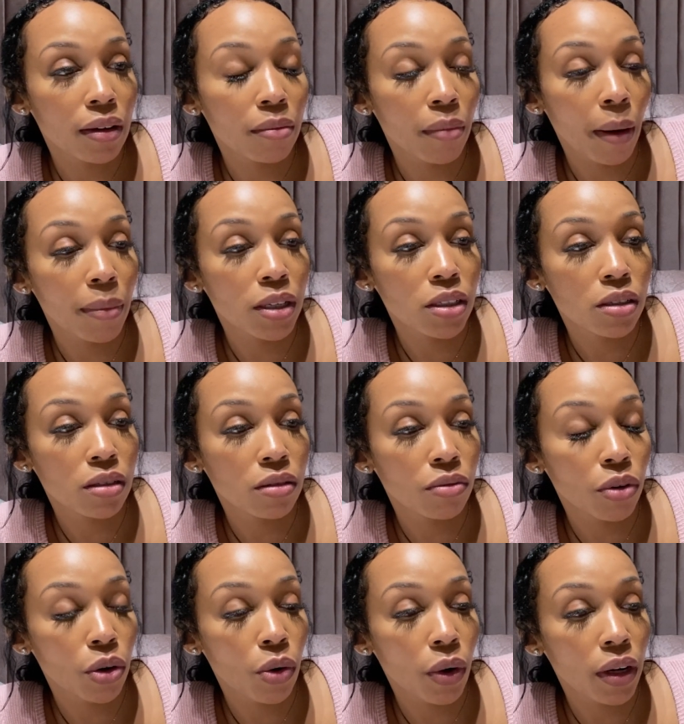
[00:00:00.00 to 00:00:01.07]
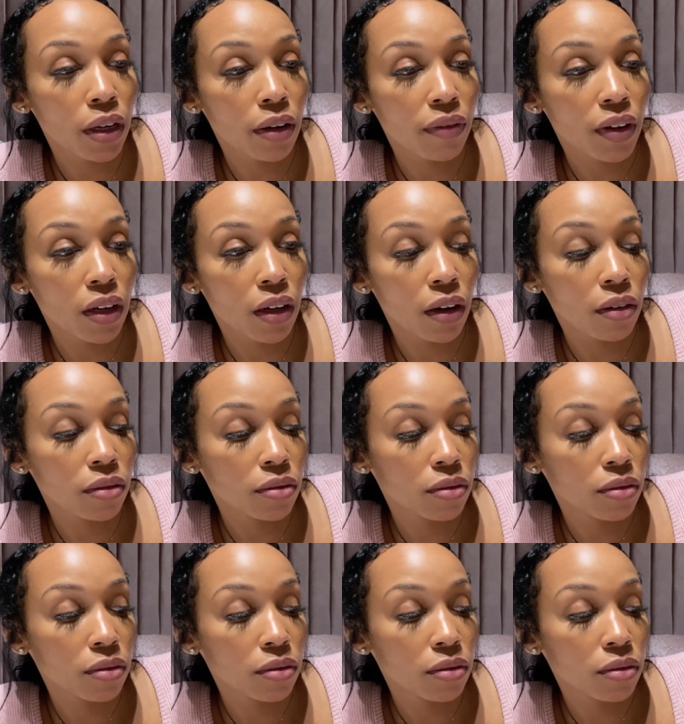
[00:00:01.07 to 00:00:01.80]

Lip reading: Mommy's recording a video.